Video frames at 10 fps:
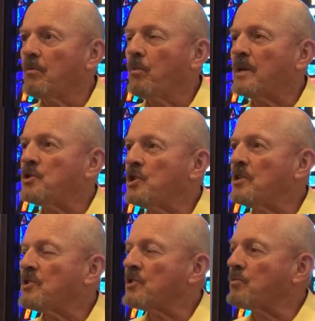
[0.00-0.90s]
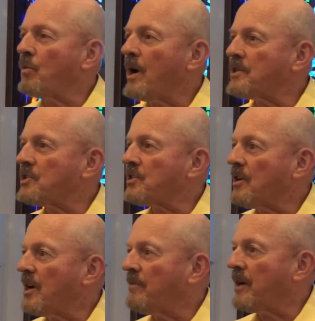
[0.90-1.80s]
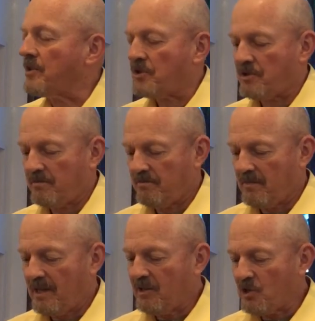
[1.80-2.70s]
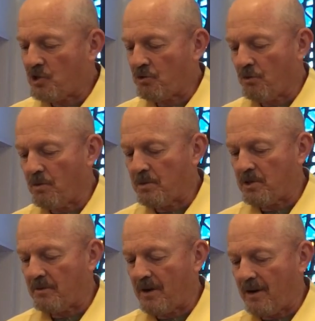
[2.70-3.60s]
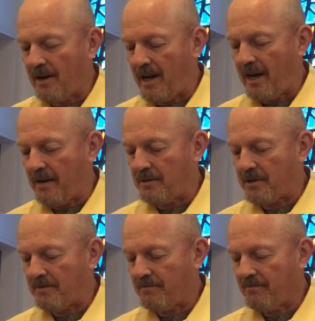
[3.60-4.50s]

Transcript: what Jesus wants of us in the storms of our lives